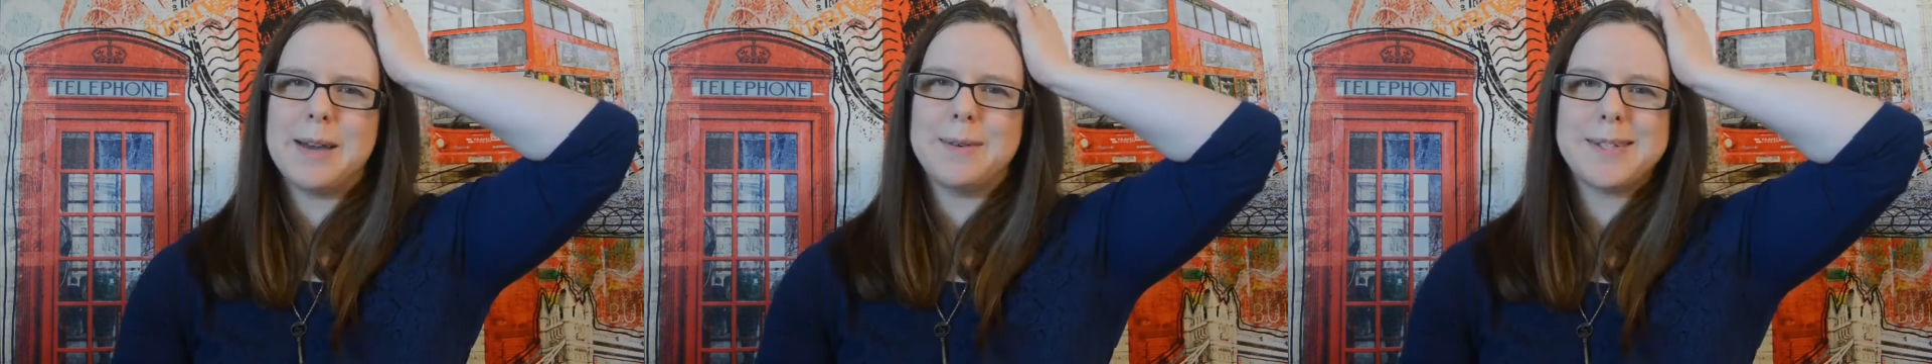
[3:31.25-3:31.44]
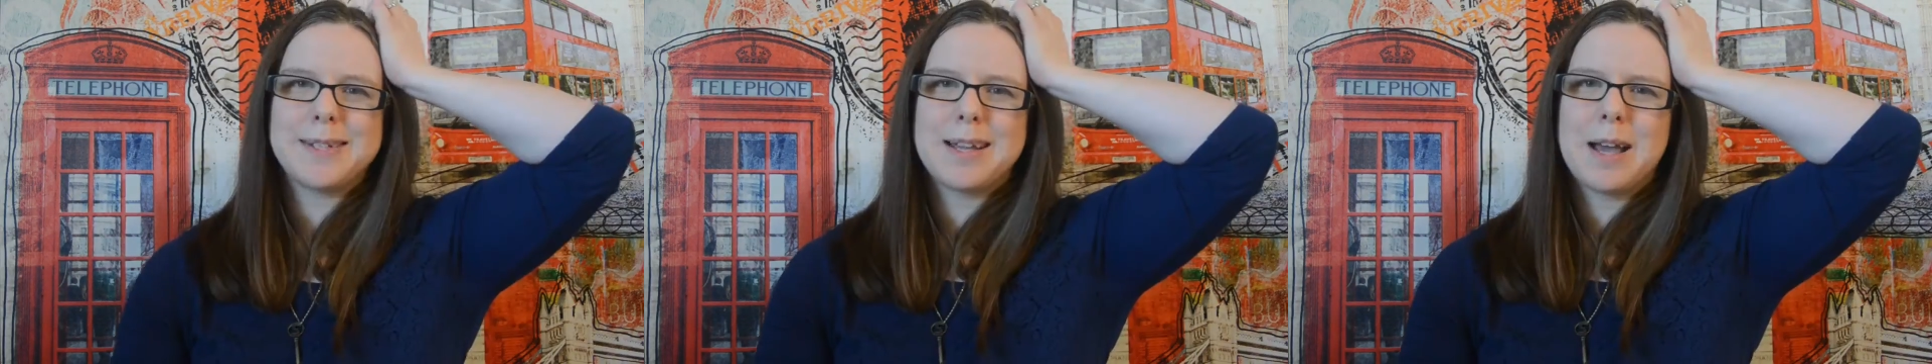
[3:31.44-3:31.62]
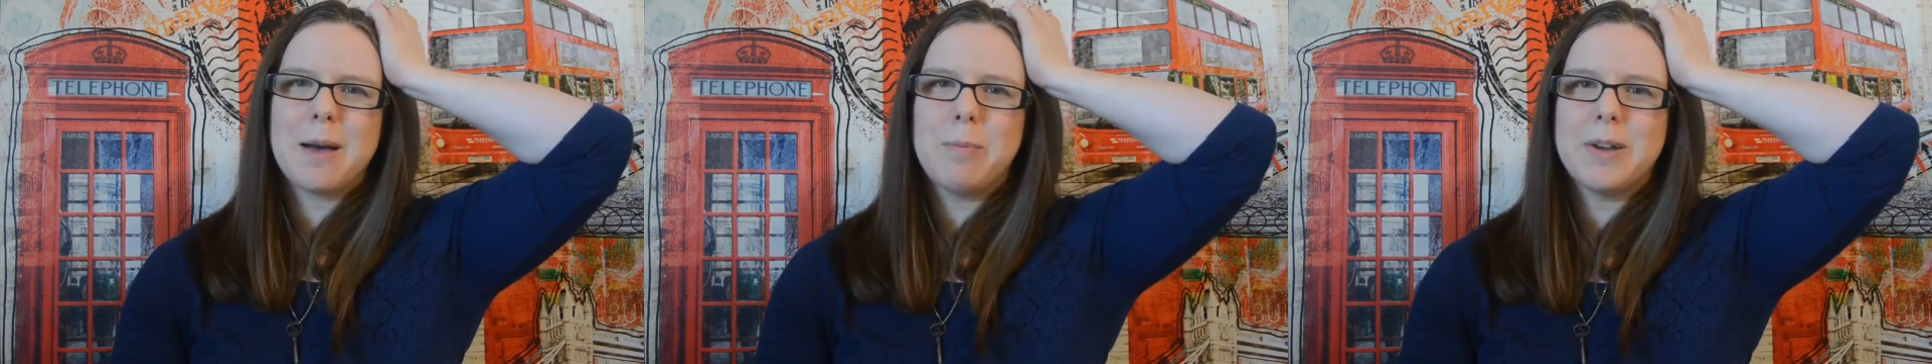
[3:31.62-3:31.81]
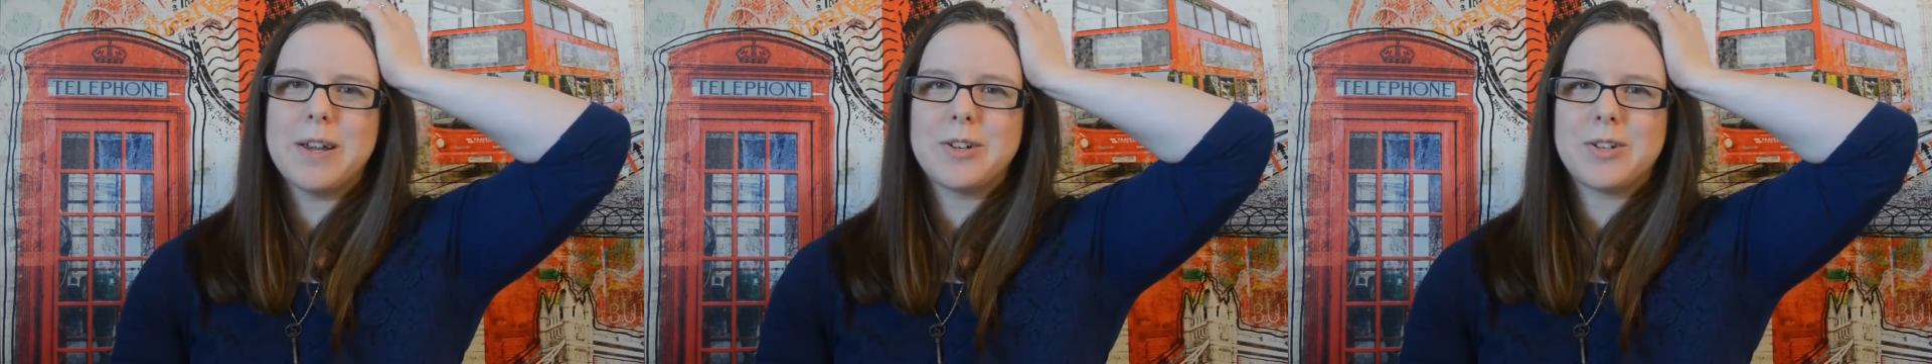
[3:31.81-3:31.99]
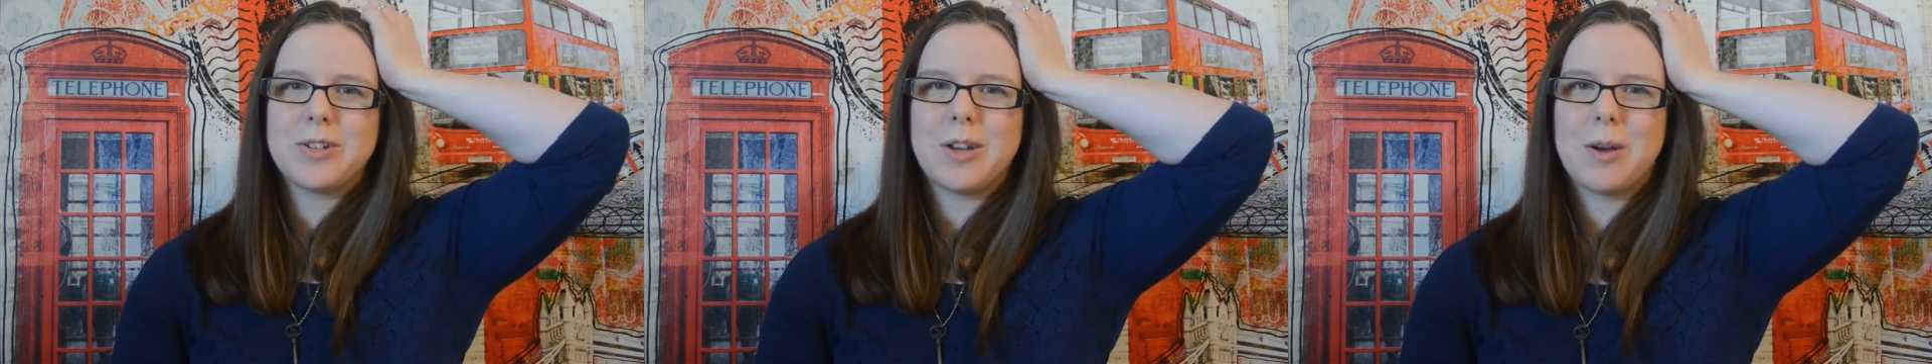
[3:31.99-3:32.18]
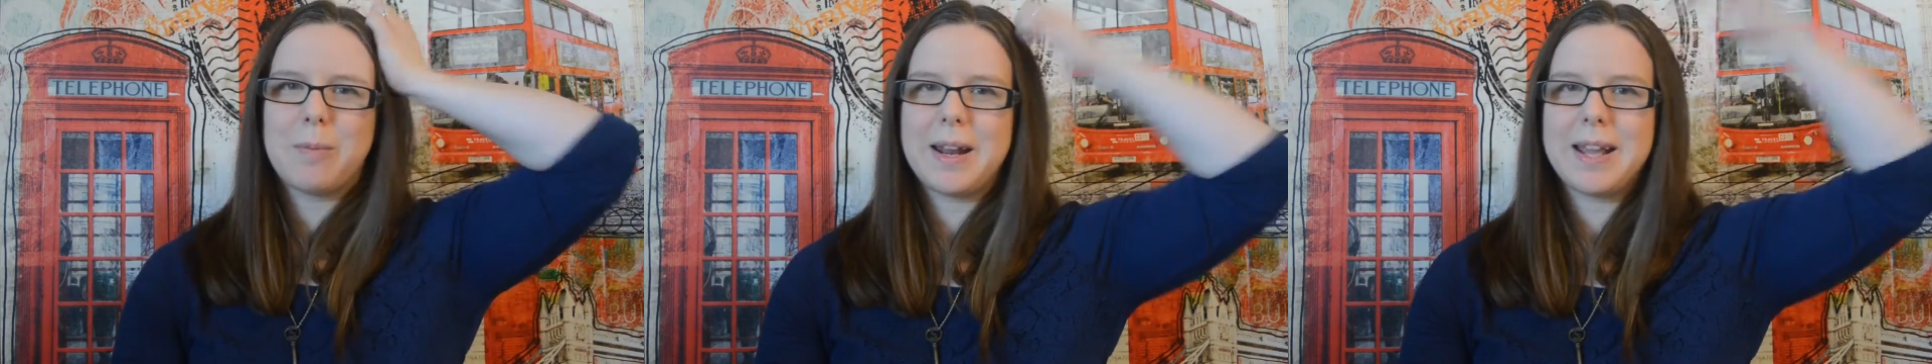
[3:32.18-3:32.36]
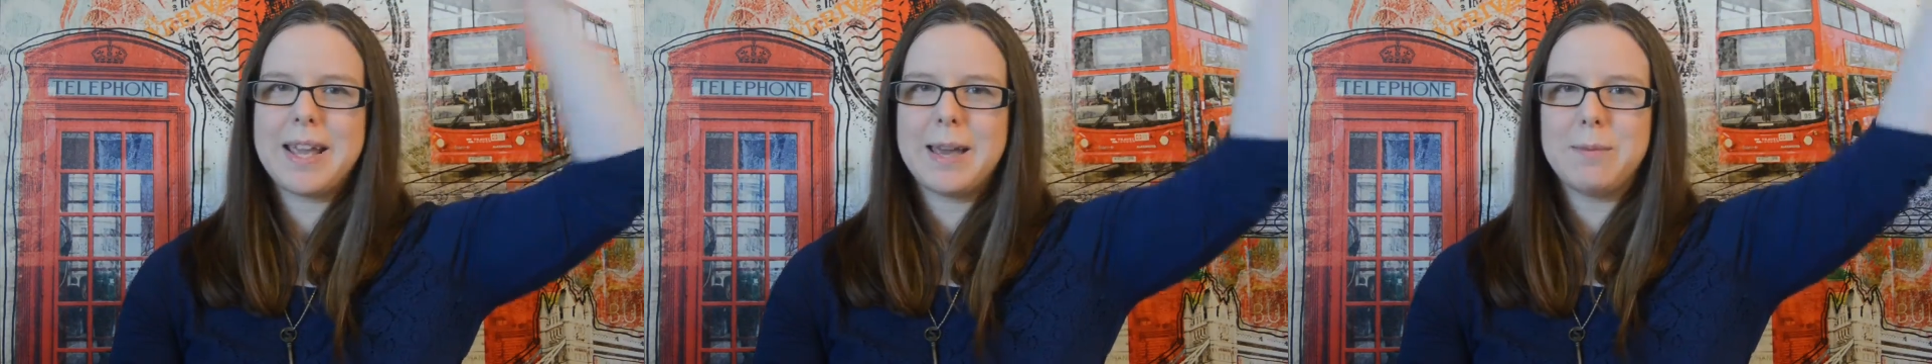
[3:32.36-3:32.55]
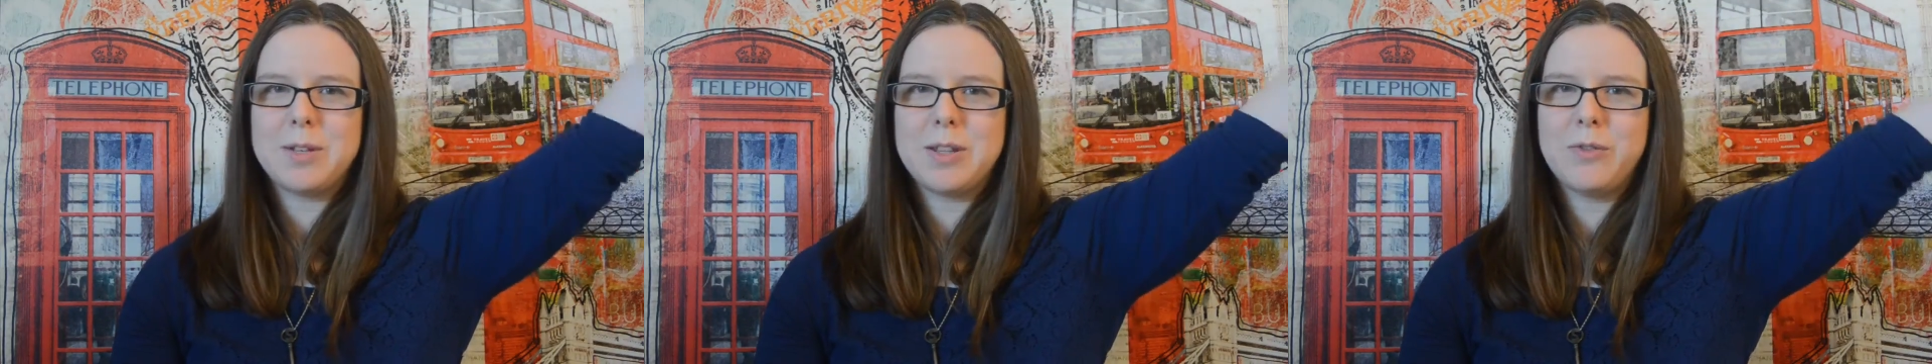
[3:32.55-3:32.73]
It was a couple years ago, but I
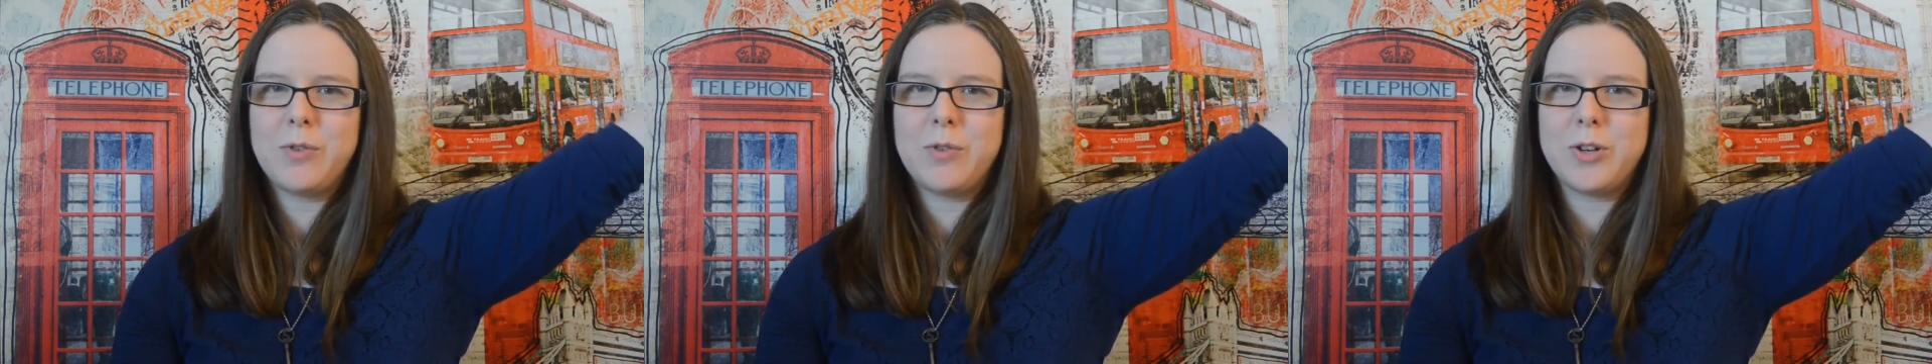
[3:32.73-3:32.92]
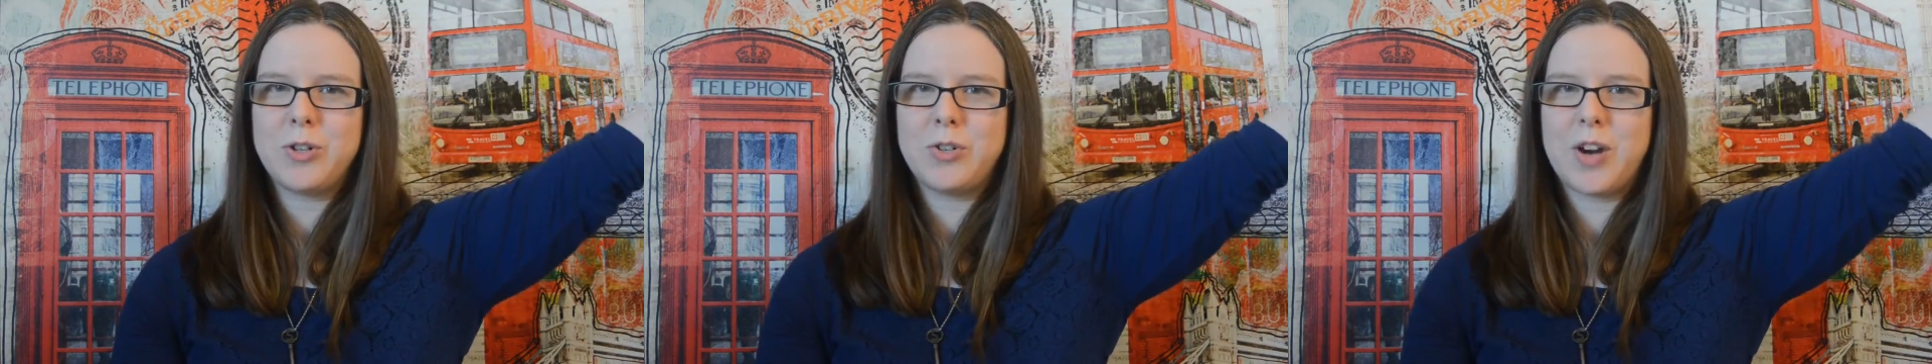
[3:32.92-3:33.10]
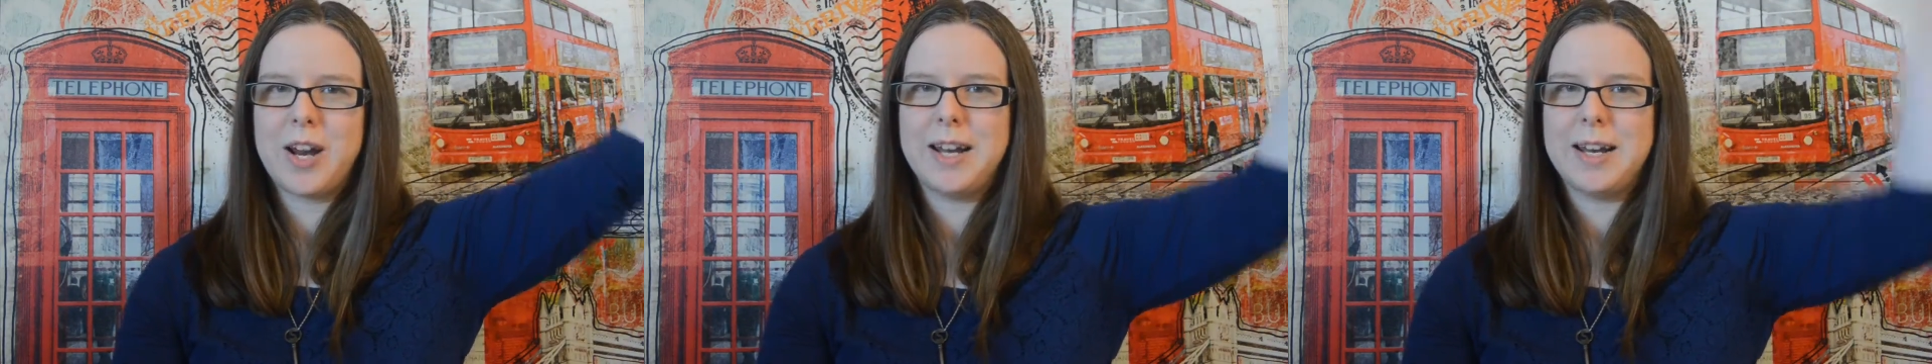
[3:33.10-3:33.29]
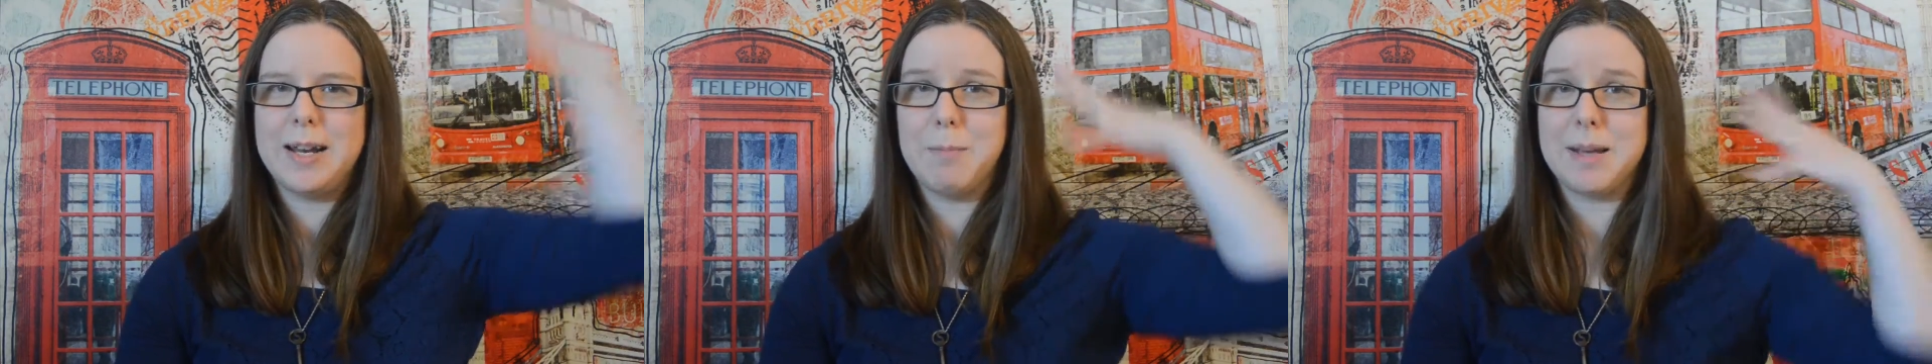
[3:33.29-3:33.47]
came to the first write-in